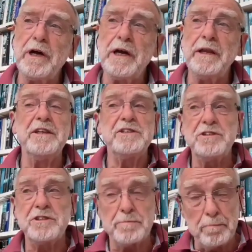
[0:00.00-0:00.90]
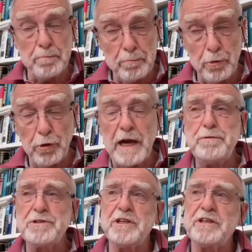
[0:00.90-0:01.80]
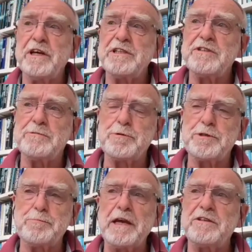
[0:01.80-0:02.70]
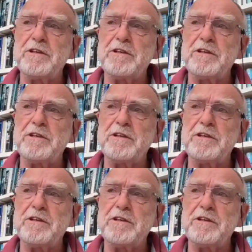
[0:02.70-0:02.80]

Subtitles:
and this is more apposite, I suspect,